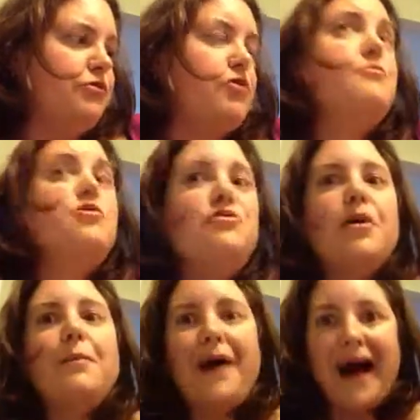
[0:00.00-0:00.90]

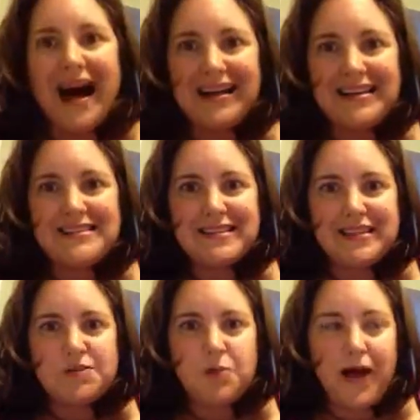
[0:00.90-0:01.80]
remover pockets
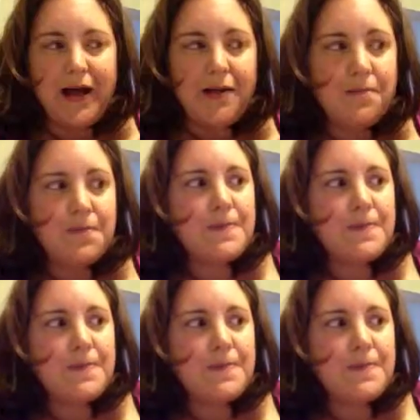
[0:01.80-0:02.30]
as well.